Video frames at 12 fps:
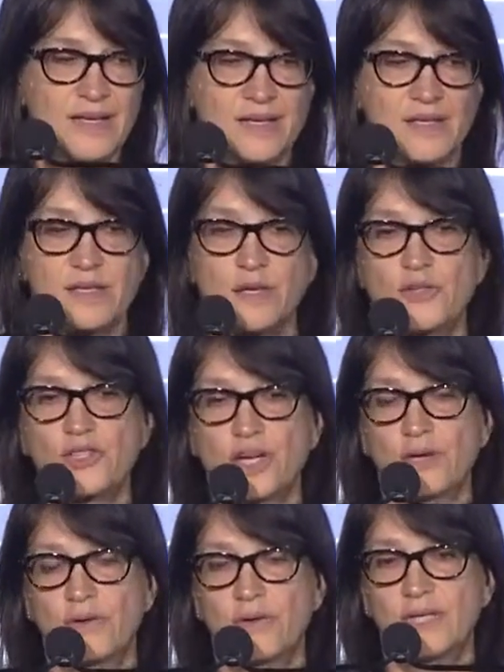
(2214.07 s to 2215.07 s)
So
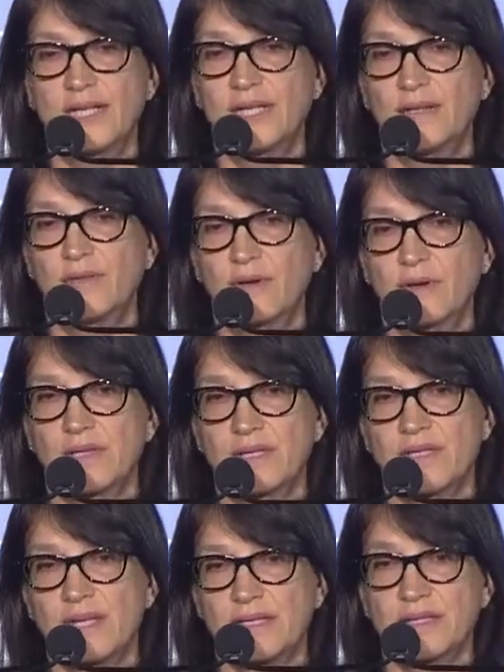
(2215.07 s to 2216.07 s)
Joan Didion wrote this
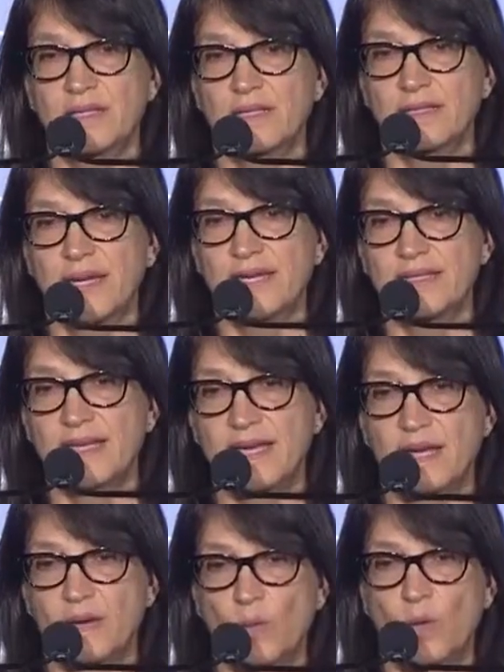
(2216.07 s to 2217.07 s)
nice little essay
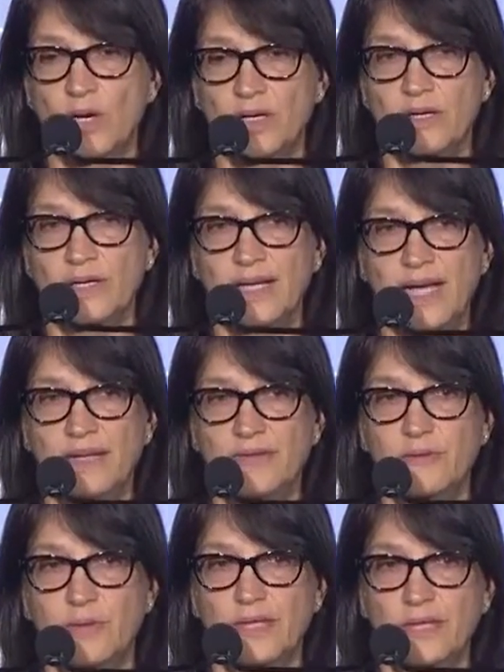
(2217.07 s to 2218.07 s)
on water in
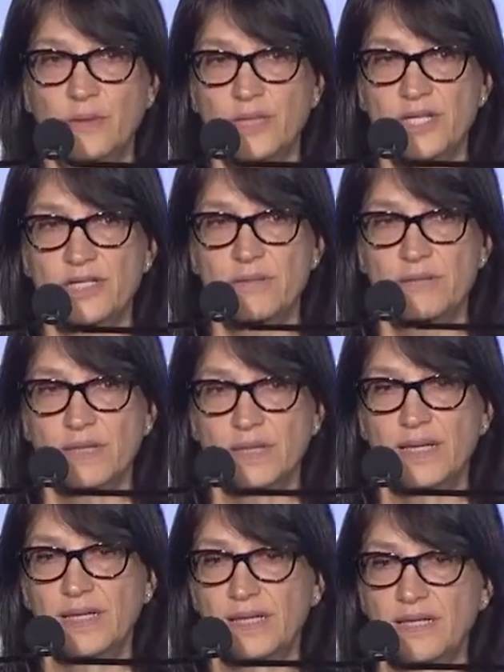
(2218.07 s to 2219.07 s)
California, which is a
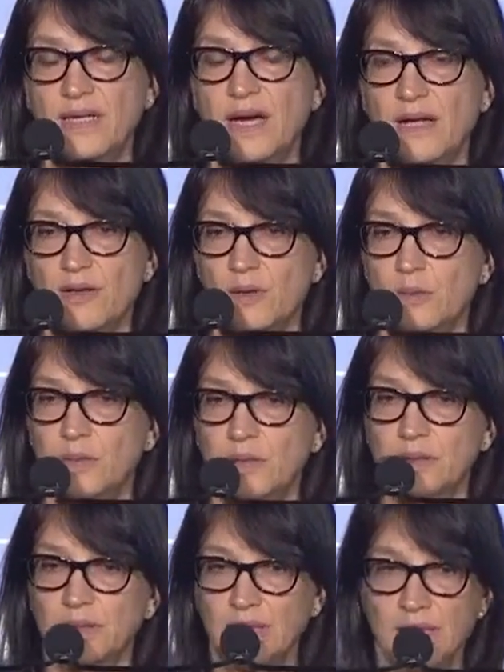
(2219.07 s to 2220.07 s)
really
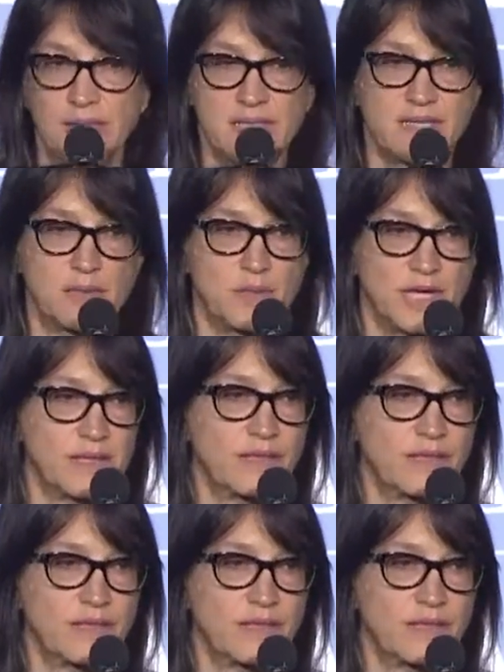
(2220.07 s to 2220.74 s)
intolerable subject